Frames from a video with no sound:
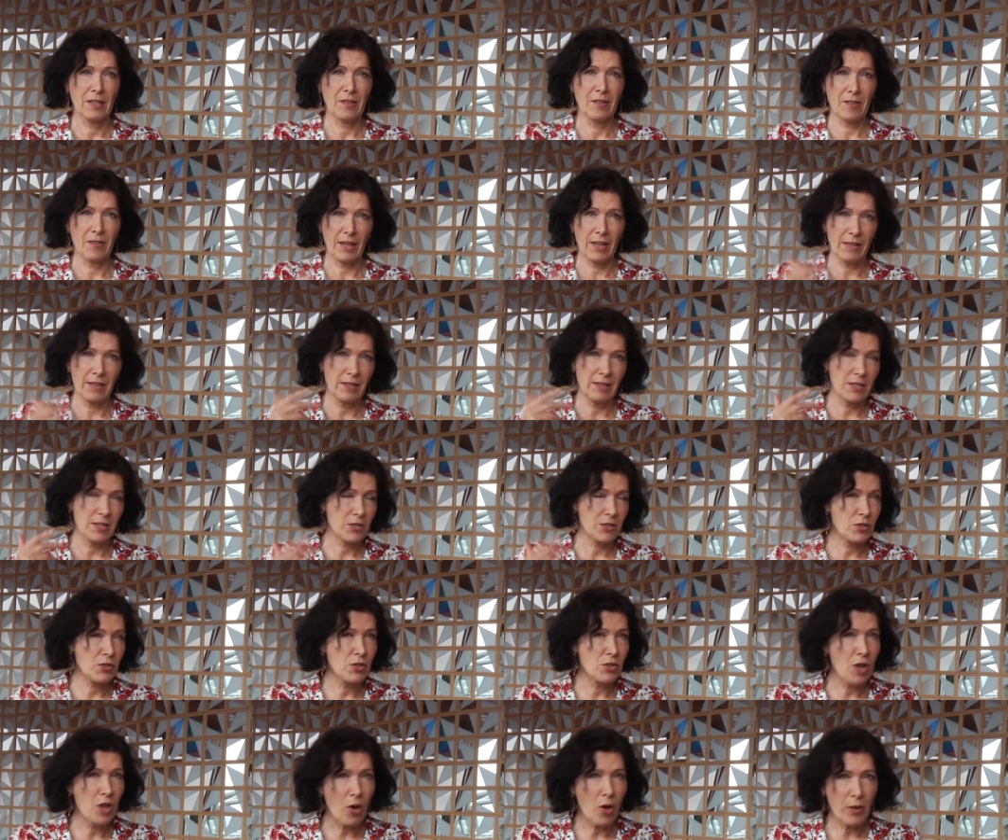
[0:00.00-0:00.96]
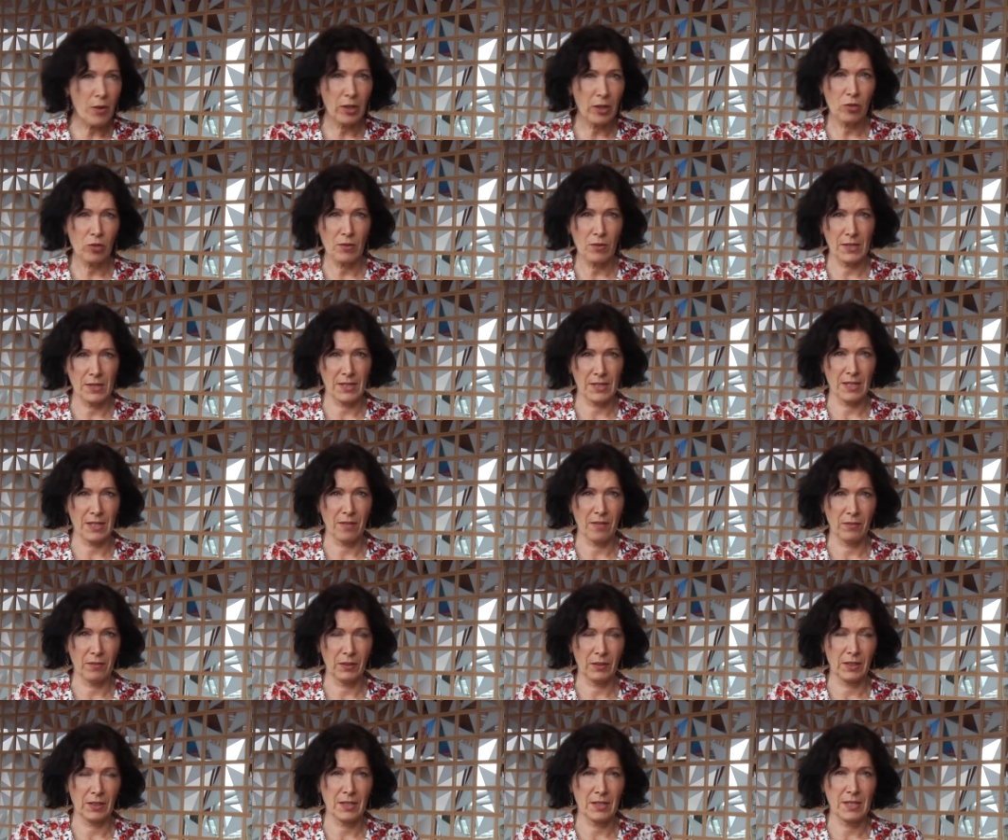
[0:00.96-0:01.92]
that there's no increased
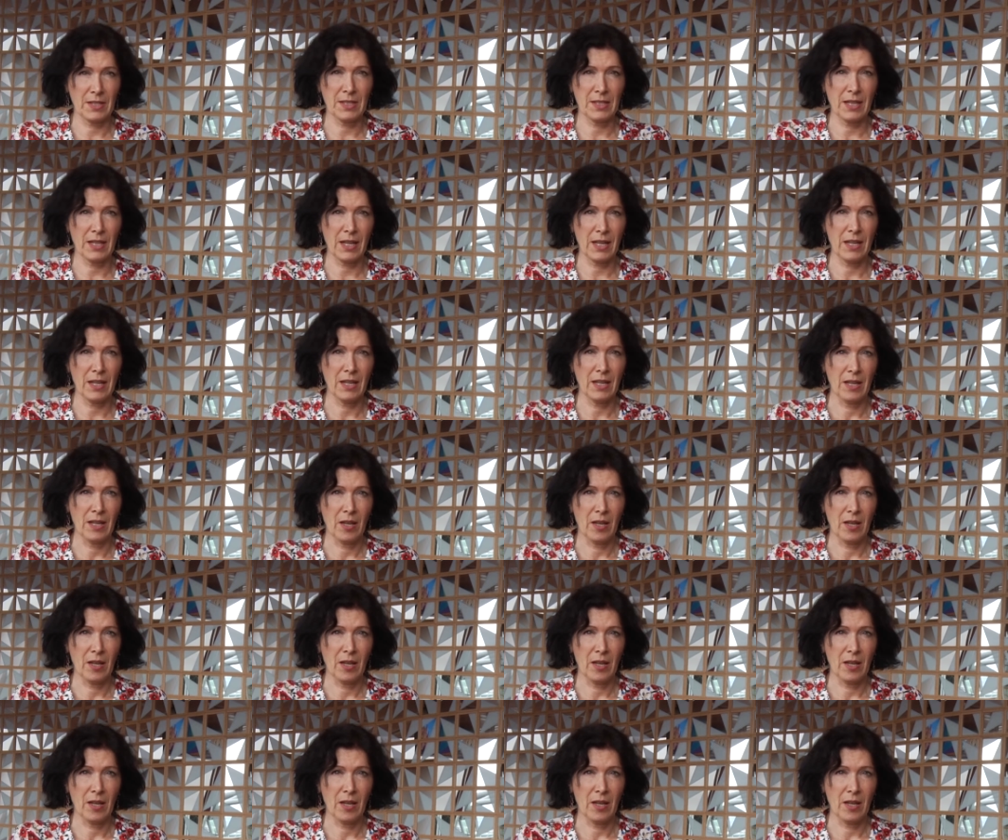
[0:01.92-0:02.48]
efficacy